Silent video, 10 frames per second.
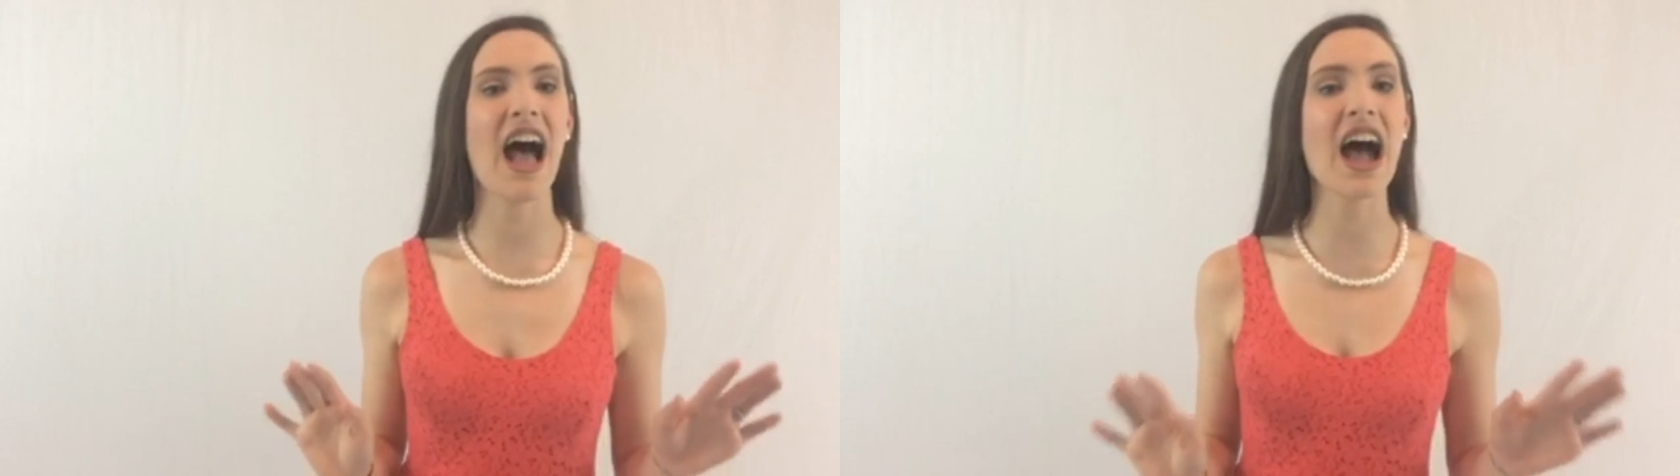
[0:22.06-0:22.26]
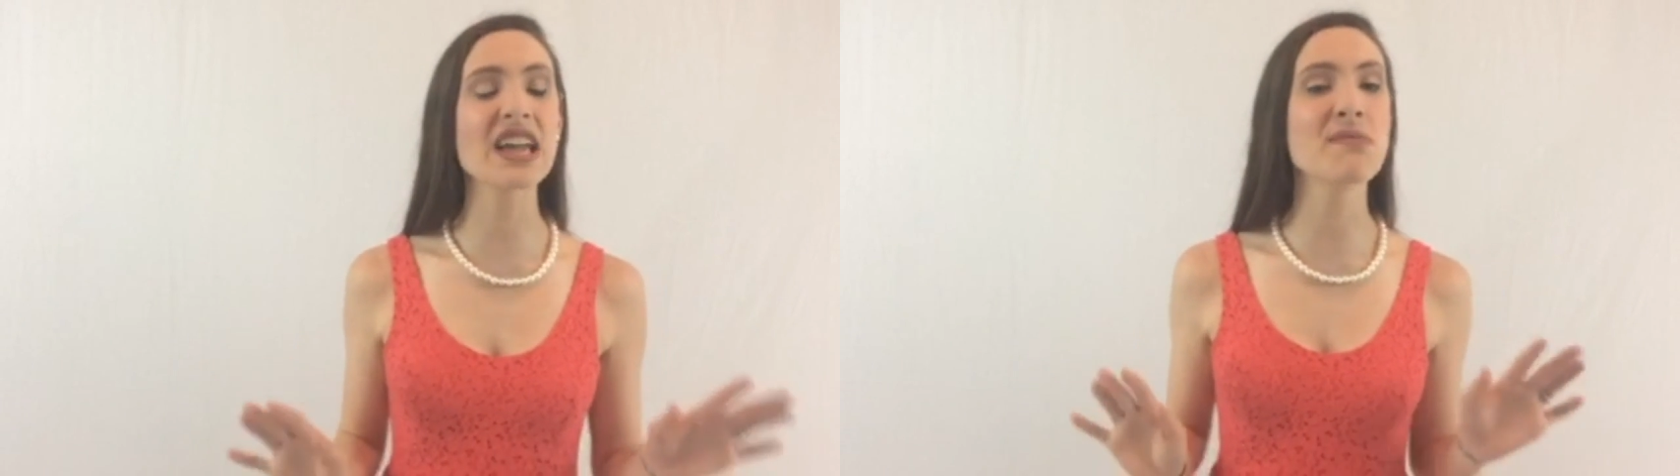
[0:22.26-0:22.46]

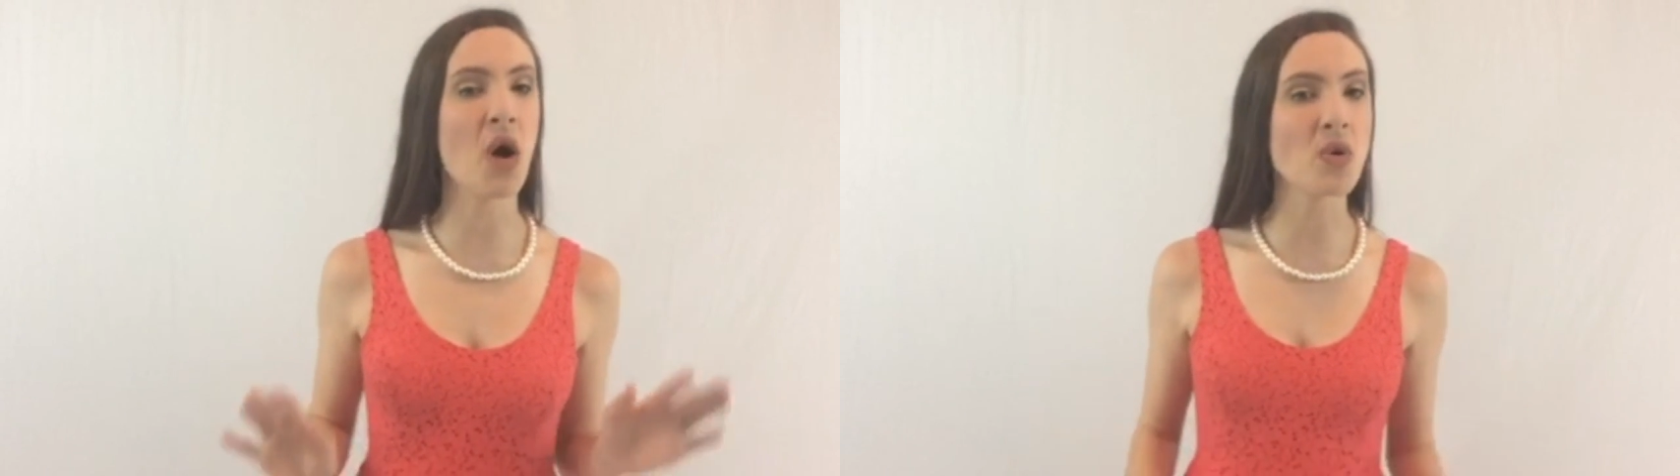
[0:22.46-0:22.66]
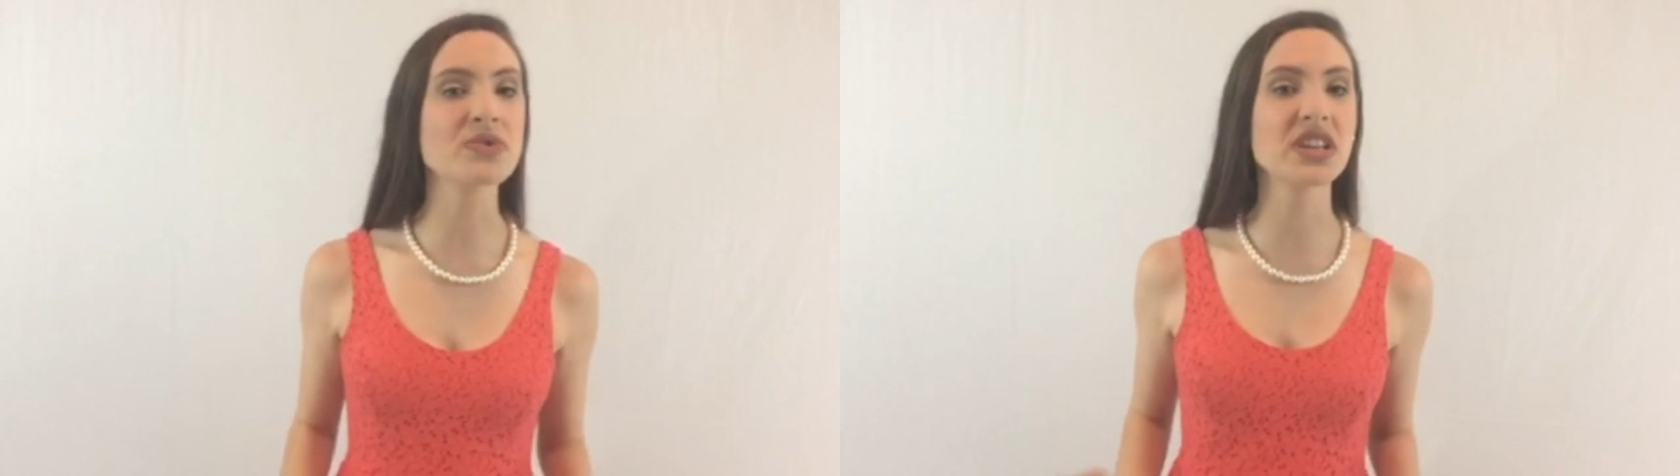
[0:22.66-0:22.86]
I am
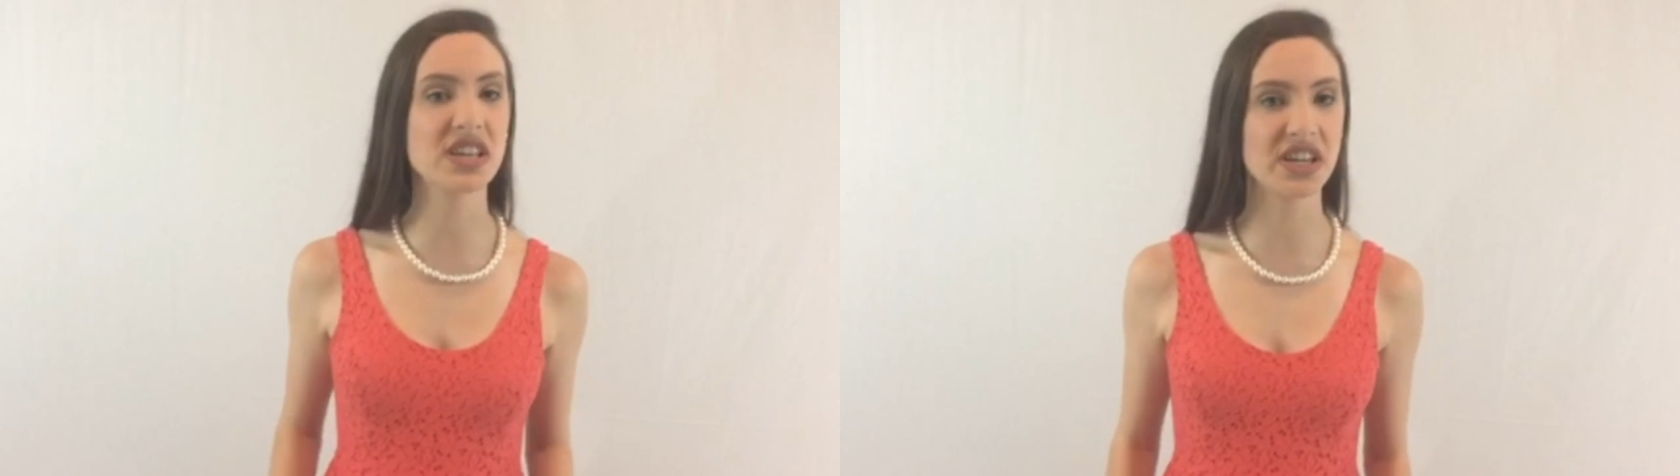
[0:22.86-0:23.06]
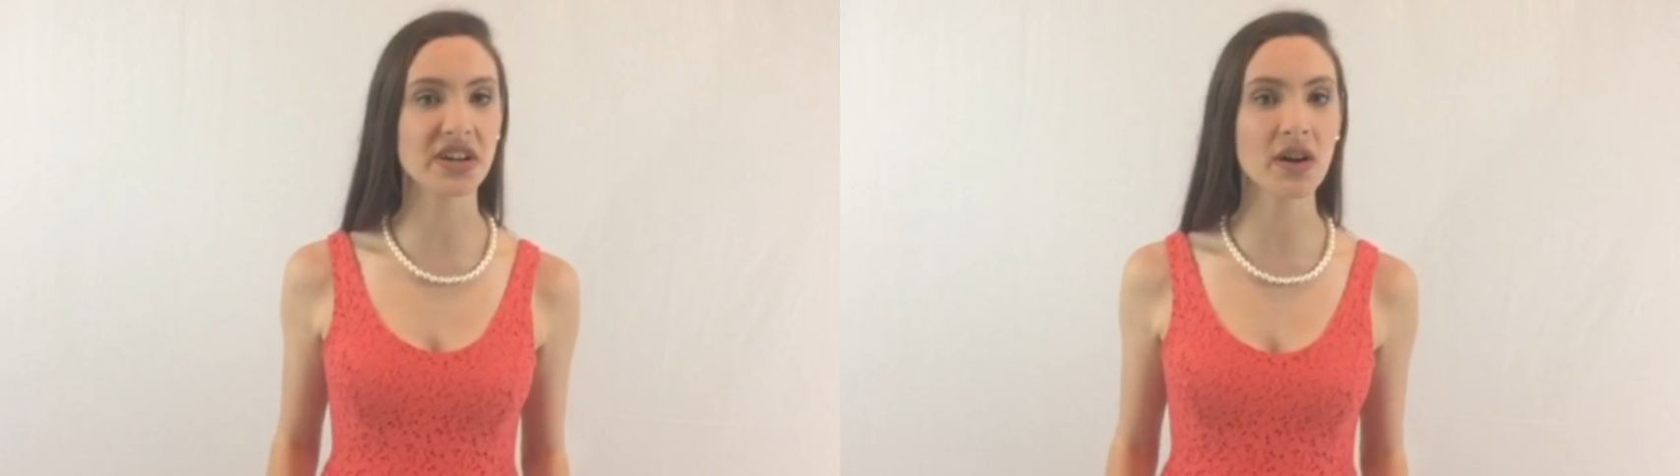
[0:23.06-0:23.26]
only
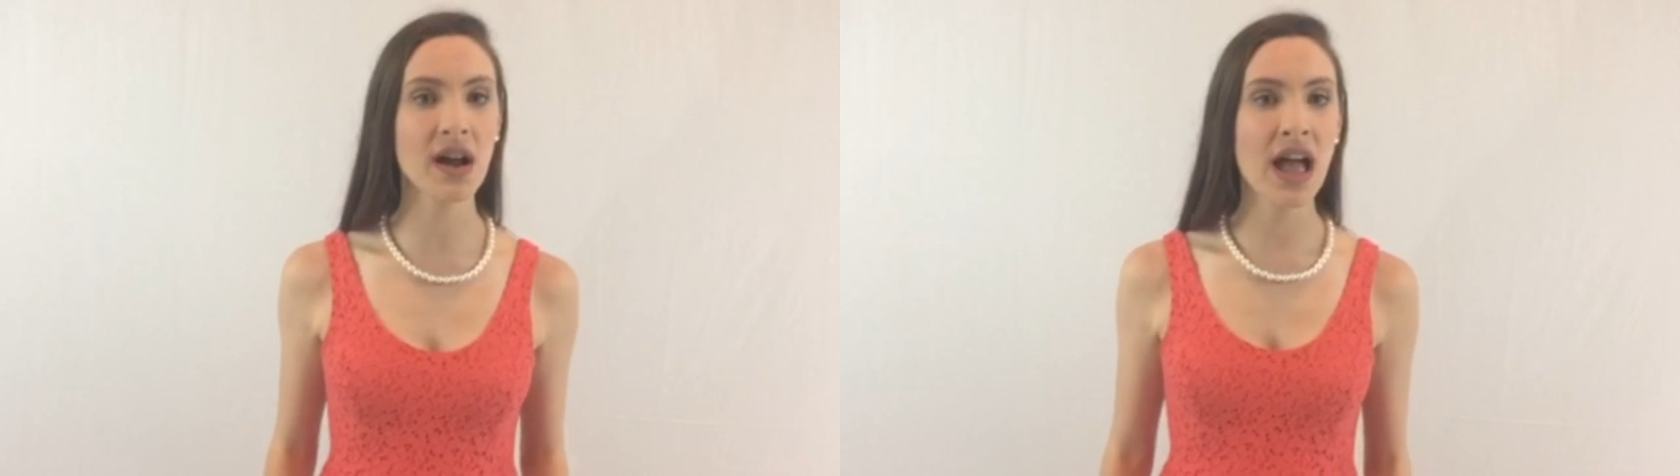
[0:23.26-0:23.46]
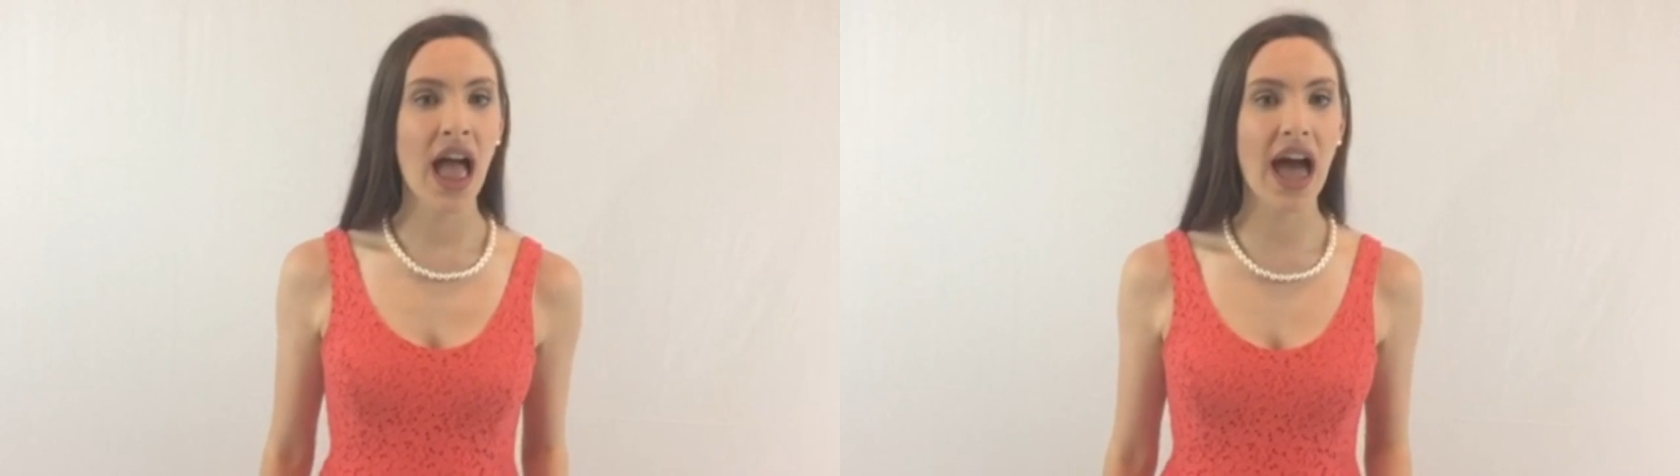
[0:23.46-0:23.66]
here